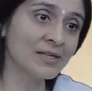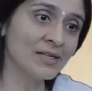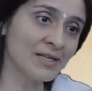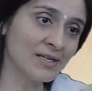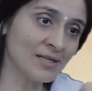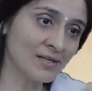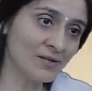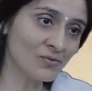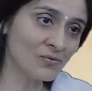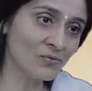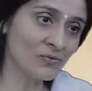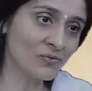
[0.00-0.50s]

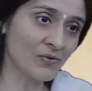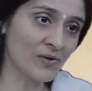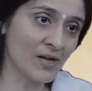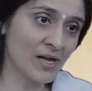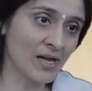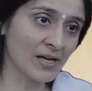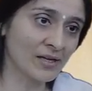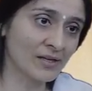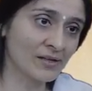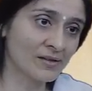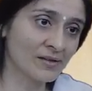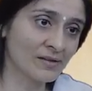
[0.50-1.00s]
In
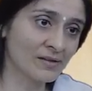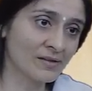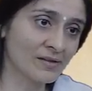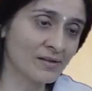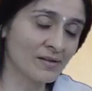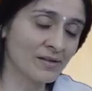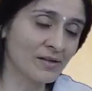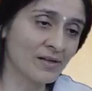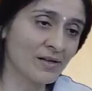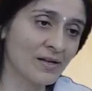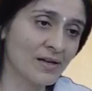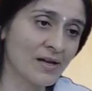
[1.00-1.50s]
fact,
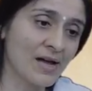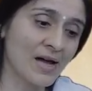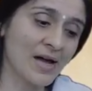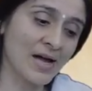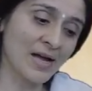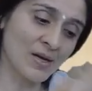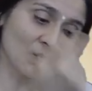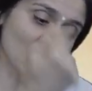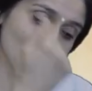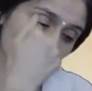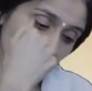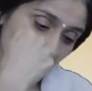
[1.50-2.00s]

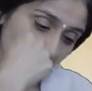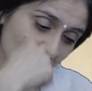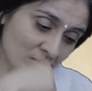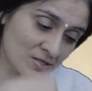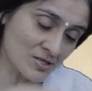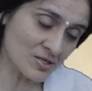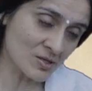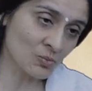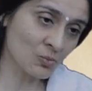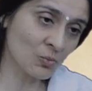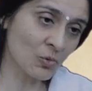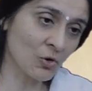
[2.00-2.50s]
I am not
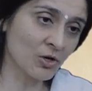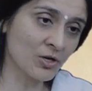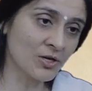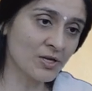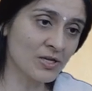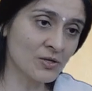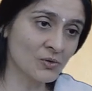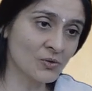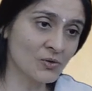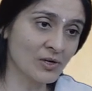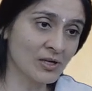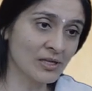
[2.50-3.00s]
this
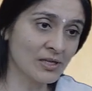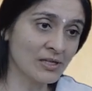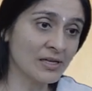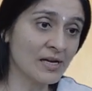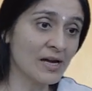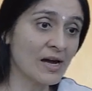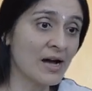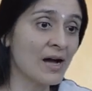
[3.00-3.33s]
body only.